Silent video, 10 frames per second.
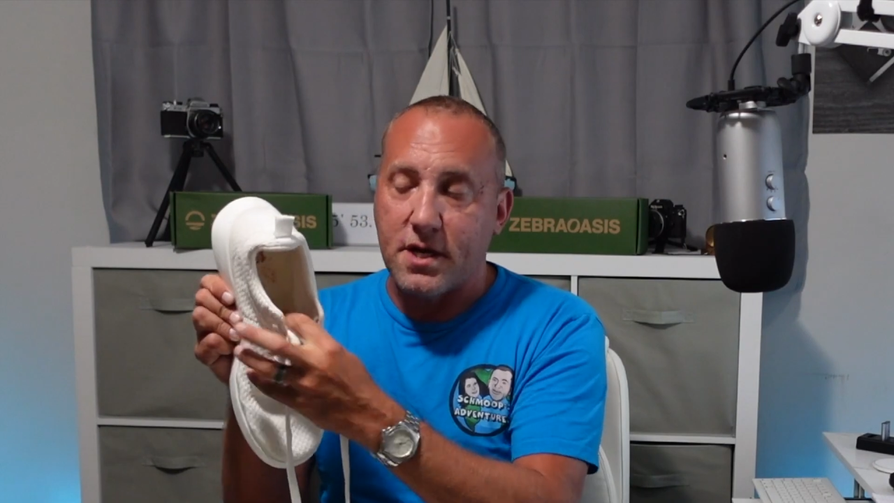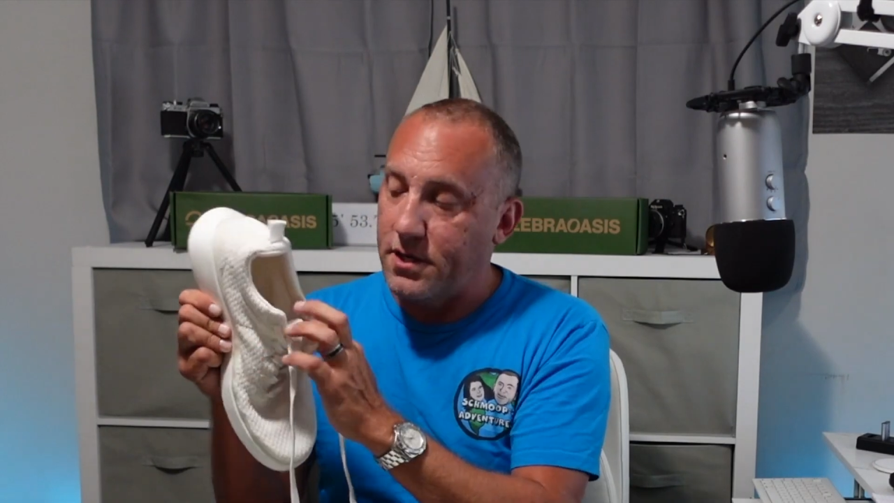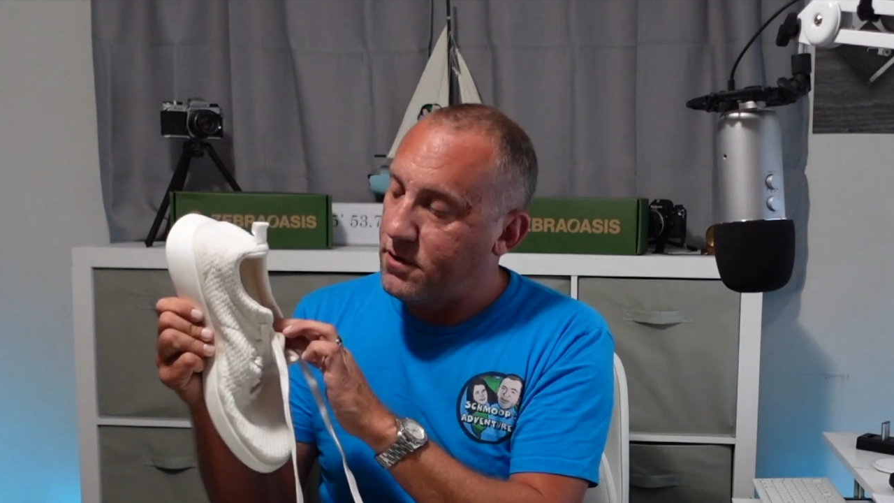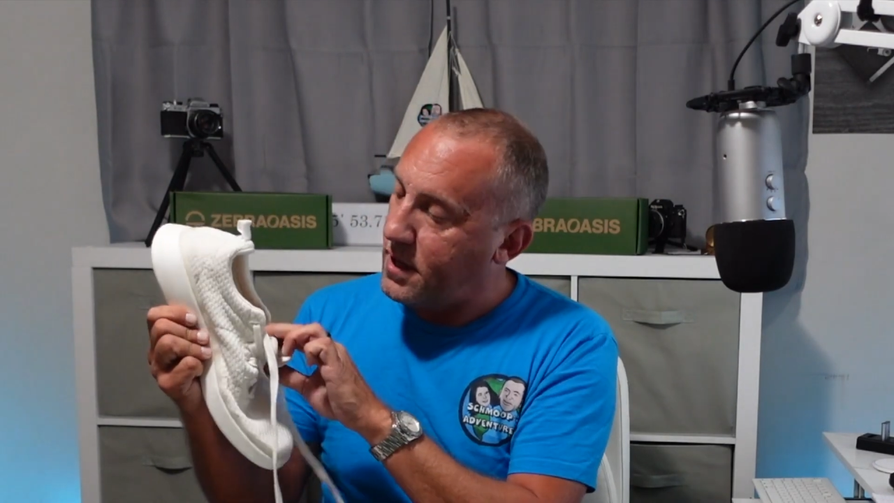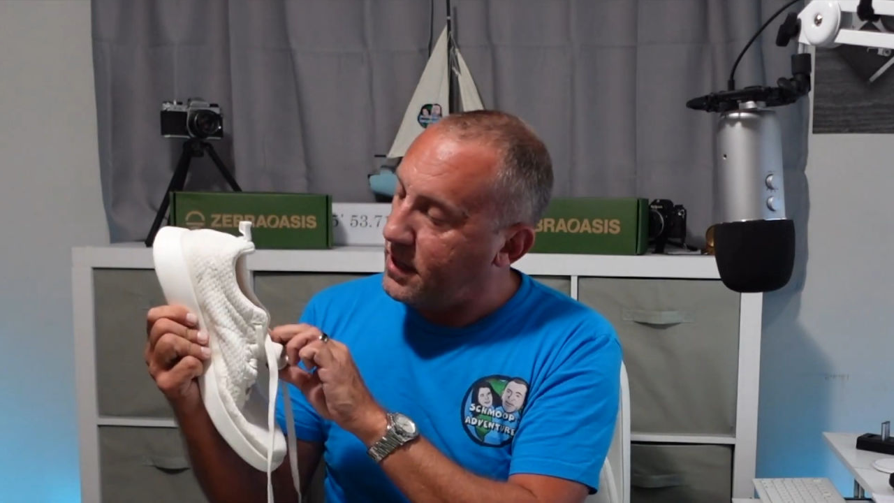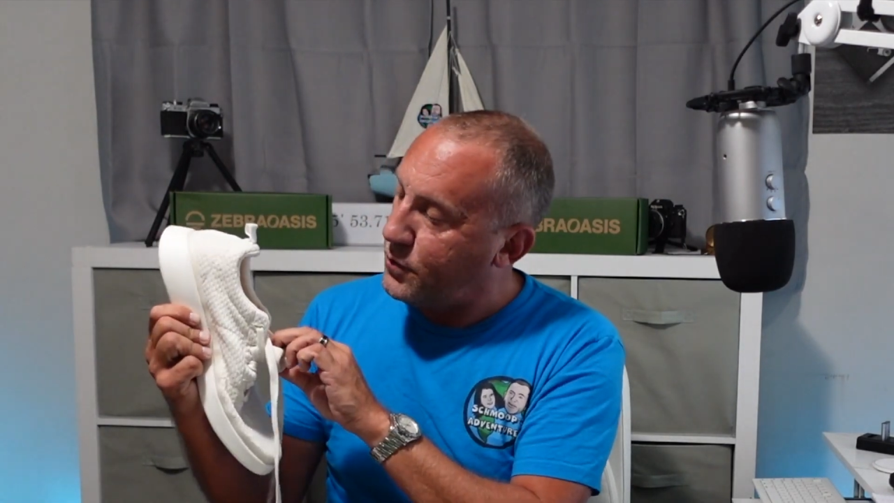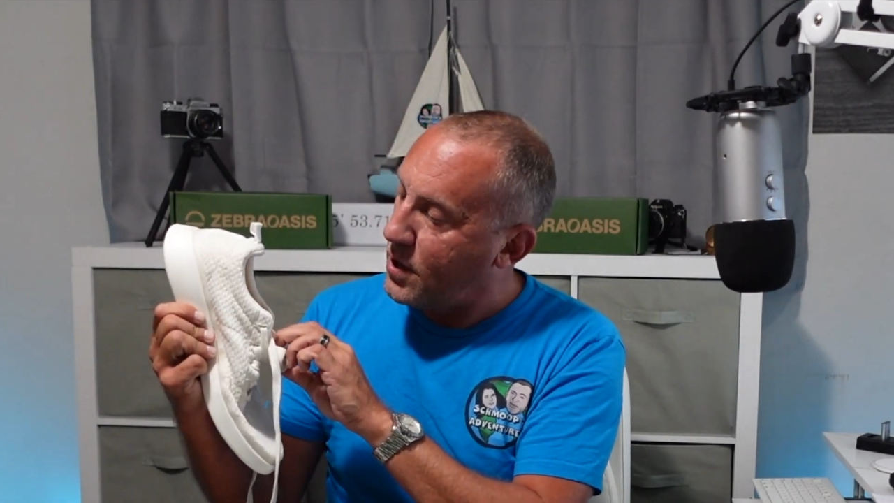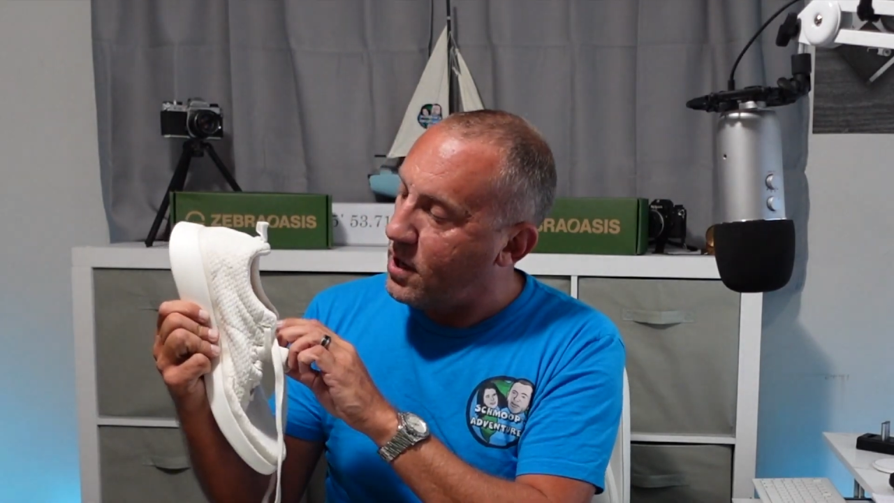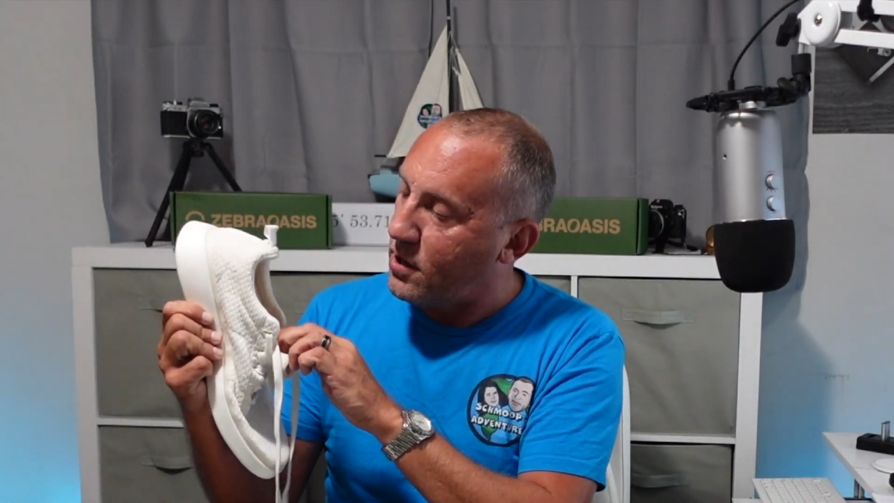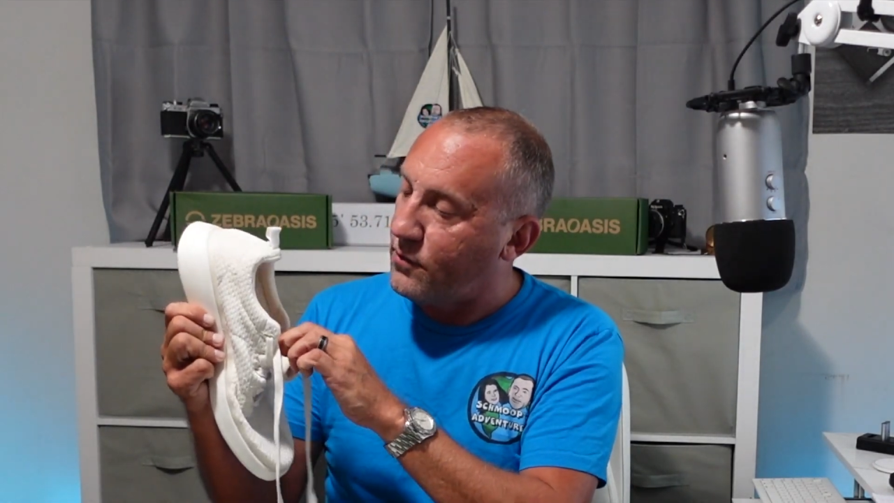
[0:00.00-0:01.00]
underneath
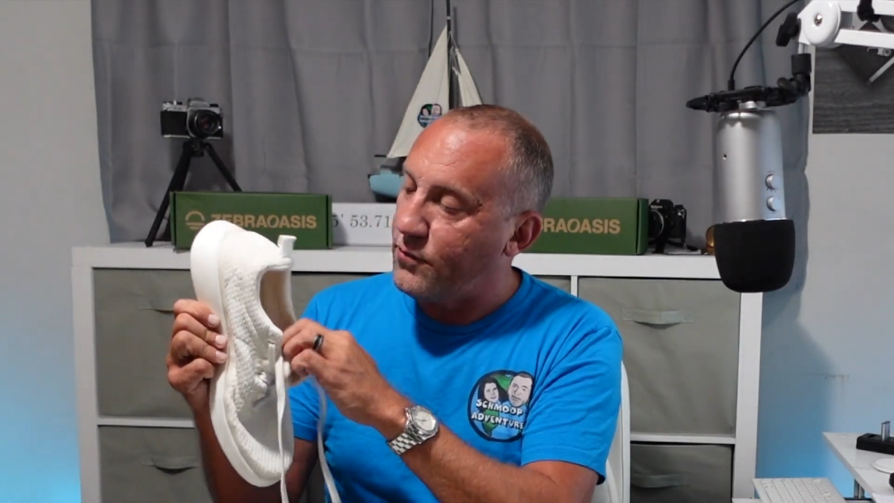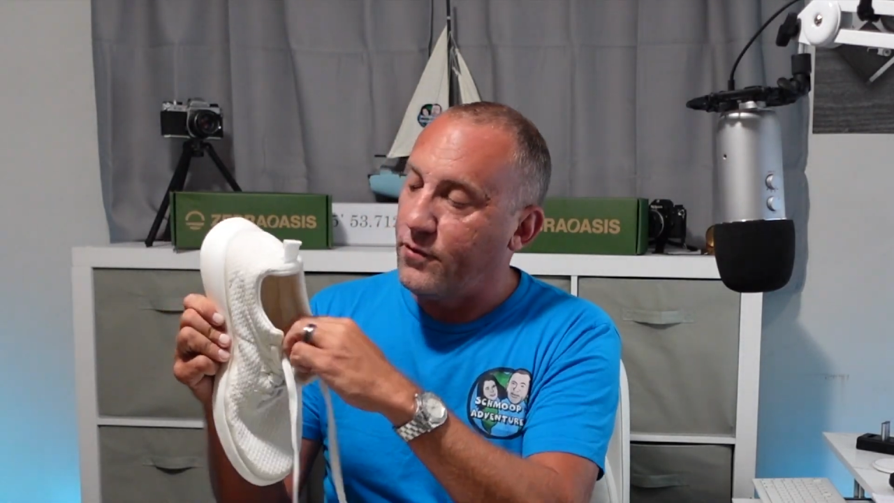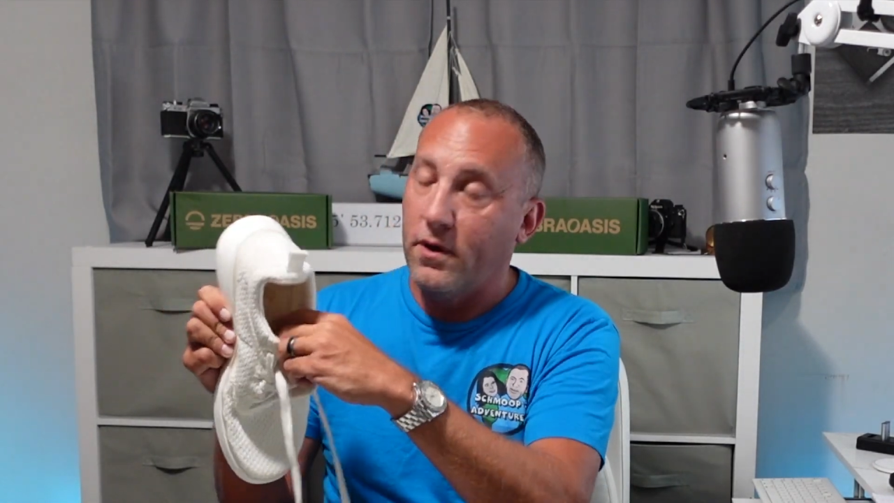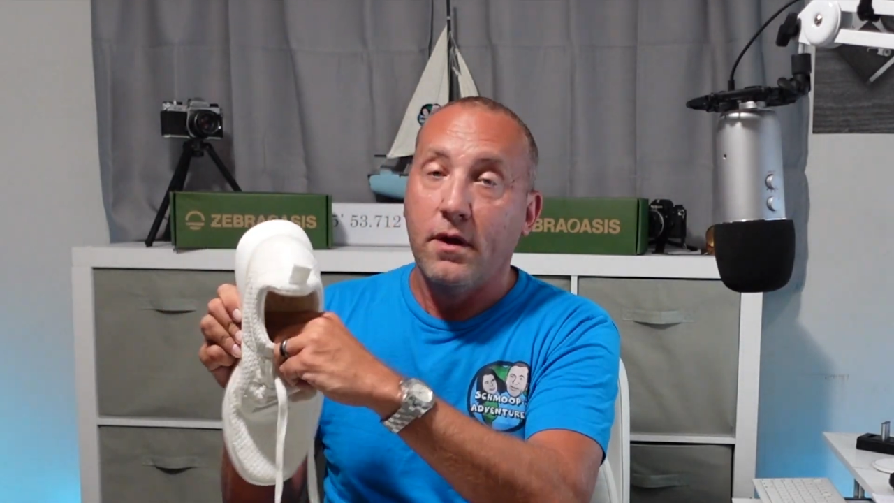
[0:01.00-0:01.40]
of